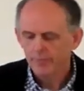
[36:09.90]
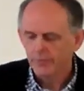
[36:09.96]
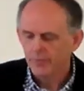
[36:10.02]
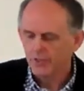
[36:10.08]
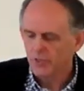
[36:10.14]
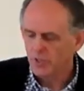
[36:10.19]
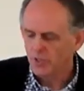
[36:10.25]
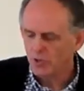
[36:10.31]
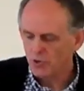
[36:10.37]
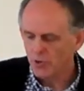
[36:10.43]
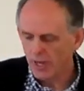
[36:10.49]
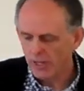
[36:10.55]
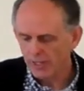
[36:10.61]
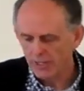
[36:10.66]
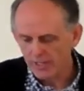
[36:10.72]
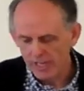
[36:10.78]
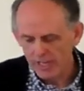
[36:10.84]
The
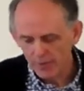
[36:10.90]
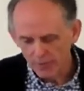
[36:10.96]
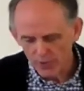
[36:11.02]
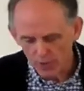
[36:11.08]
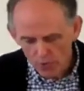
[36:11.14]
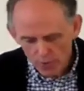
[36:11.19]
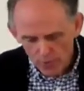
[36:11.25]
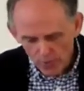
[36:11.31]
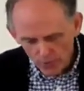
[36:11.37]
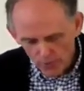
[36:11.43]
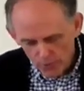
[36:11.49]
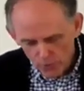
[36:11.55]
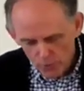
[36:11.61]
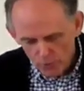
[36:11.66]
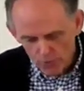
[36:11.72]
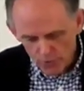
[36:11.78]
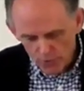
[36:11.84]
centrality of the
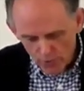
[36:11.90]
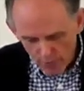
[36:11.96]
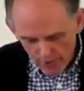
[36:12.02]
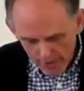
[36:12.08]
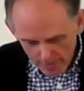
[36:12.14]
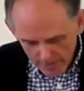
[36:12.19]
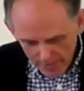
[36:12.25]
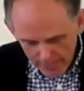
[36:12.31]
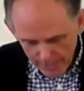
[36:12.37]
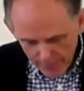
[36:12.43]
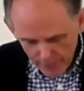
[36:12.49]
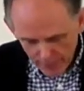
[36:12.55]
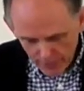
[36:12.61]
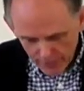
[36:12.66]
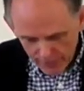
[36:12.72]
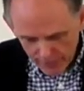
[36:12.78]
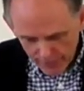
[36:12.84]
cross was the remedy
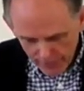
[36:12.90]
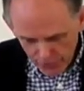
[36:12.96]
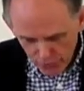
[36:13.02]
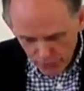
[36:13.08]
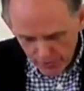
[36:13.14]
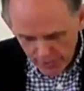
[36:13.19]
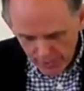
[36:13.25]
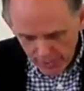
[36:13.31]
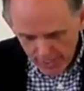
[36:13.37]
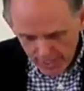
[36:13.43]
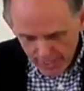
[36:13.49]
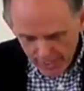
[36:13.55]
for the division